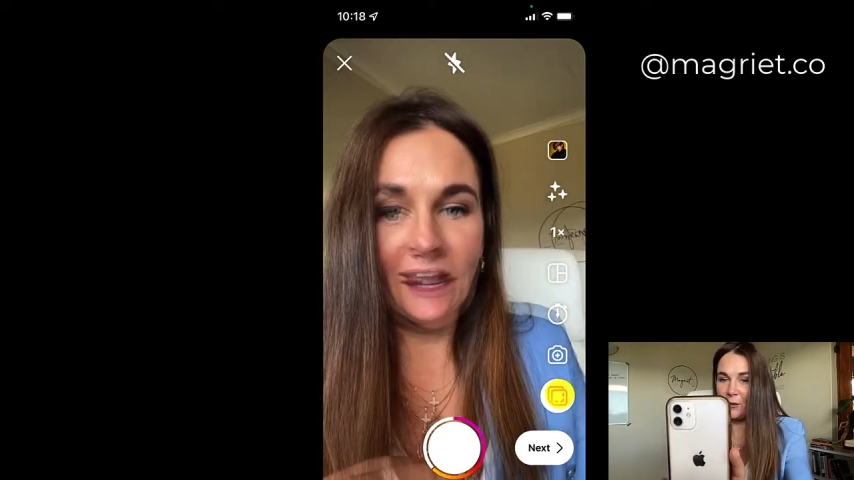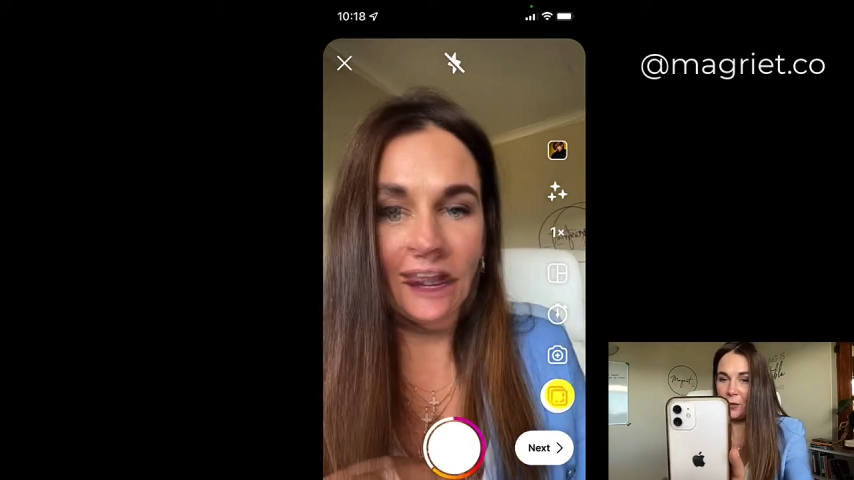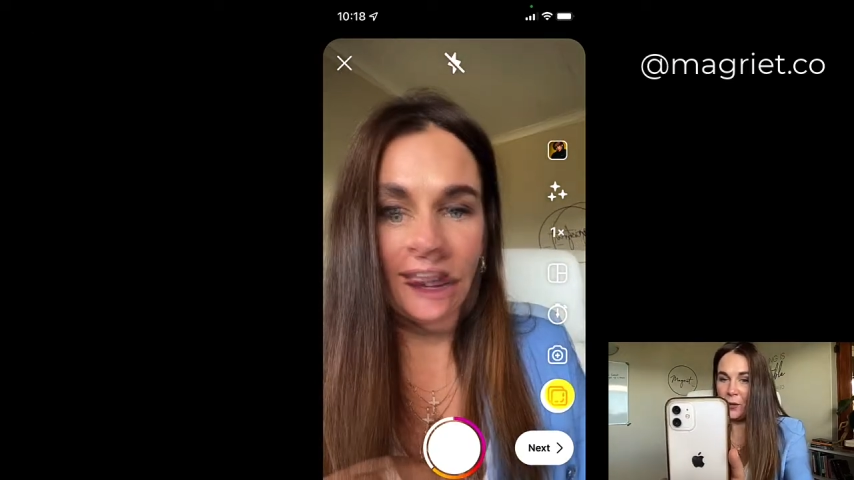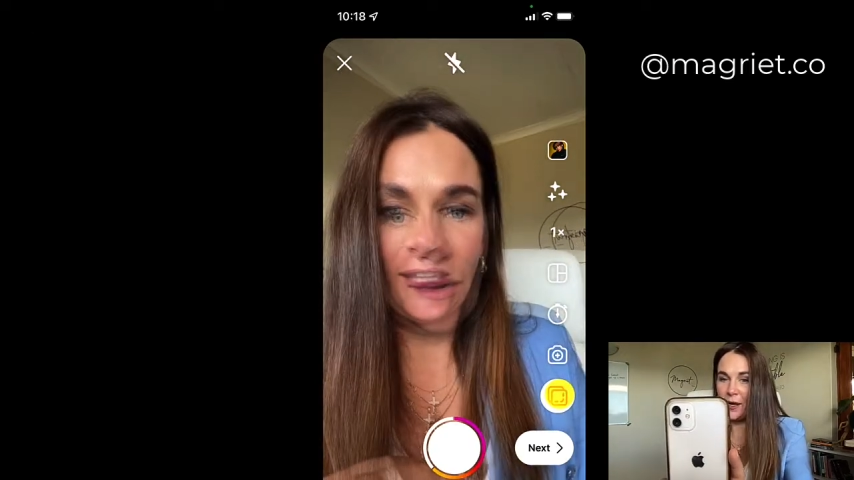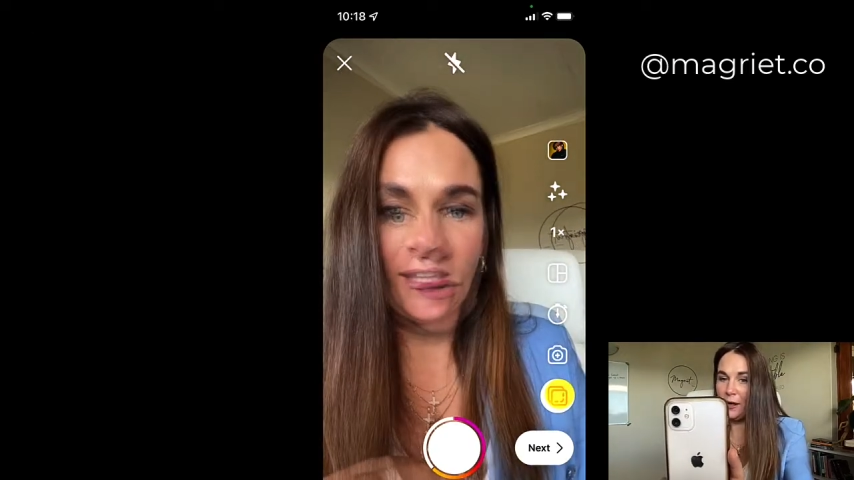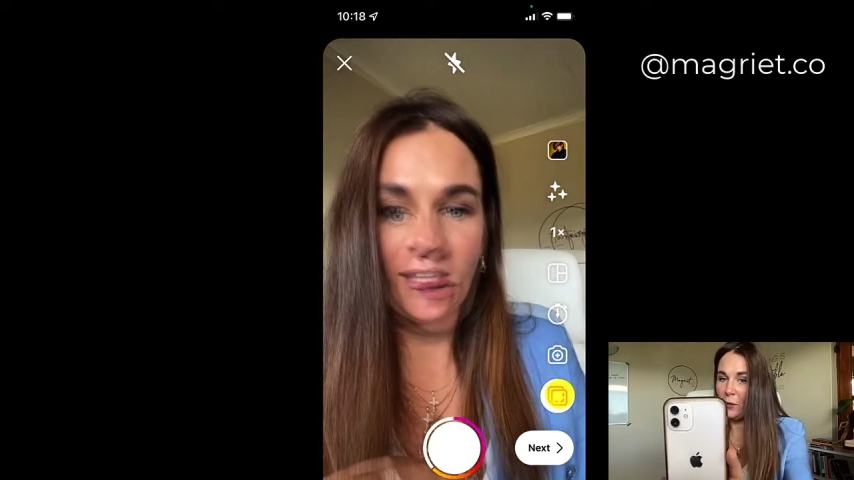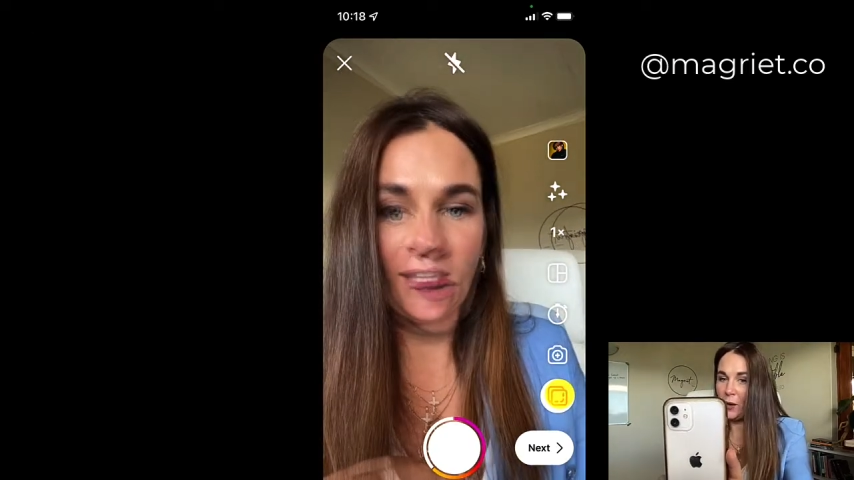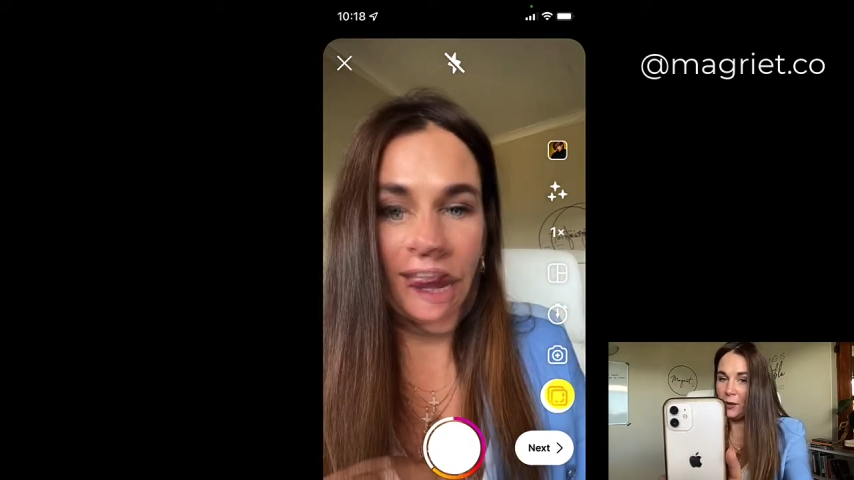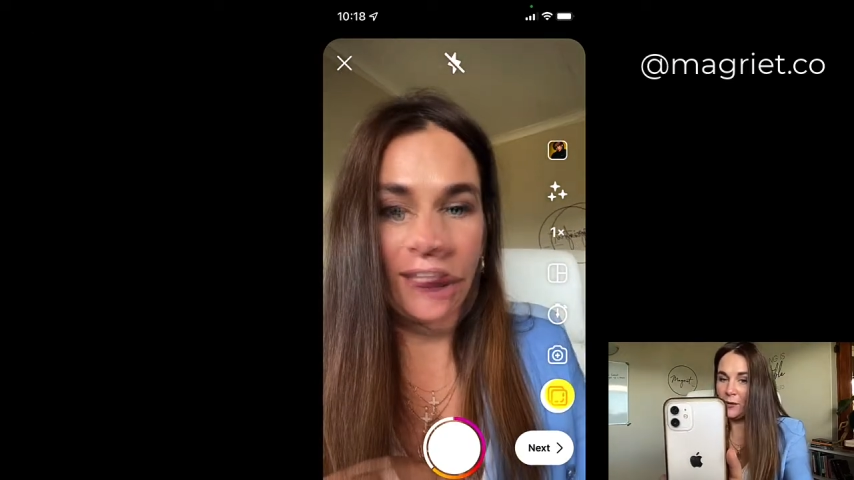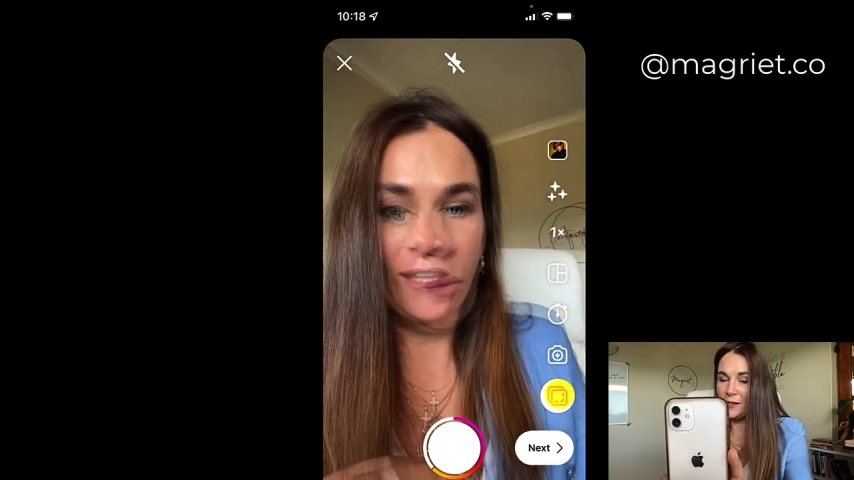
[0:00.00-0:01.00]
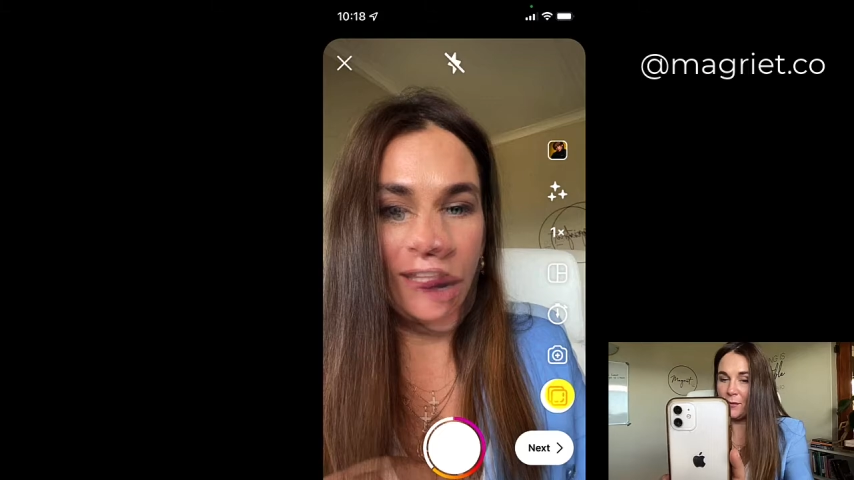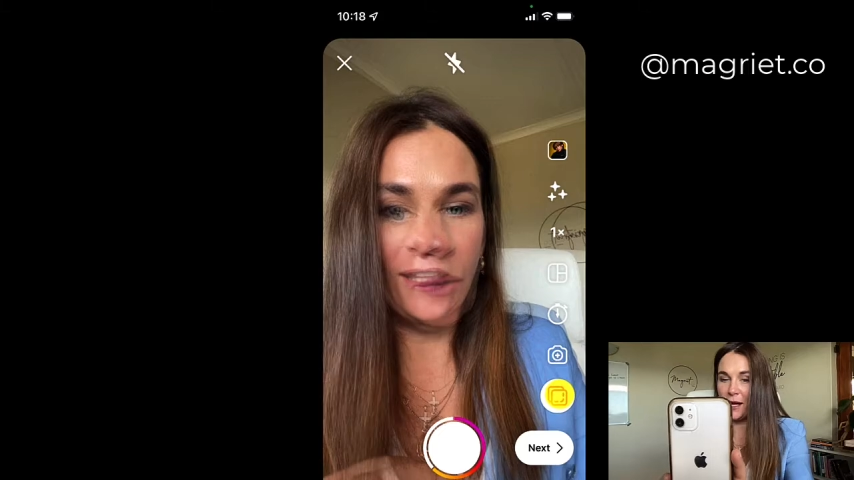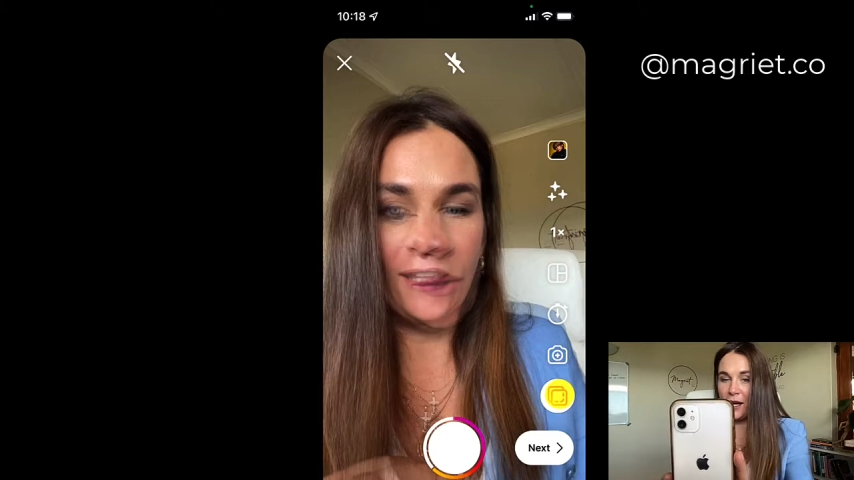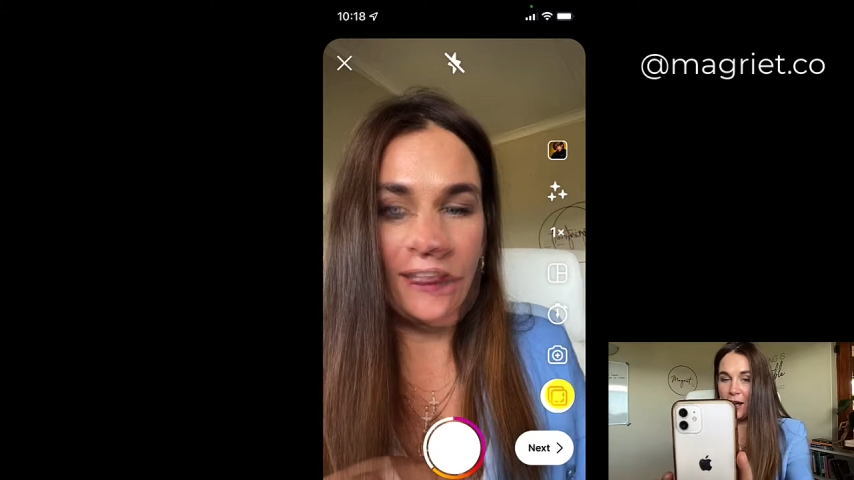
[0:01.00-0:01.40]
where what was my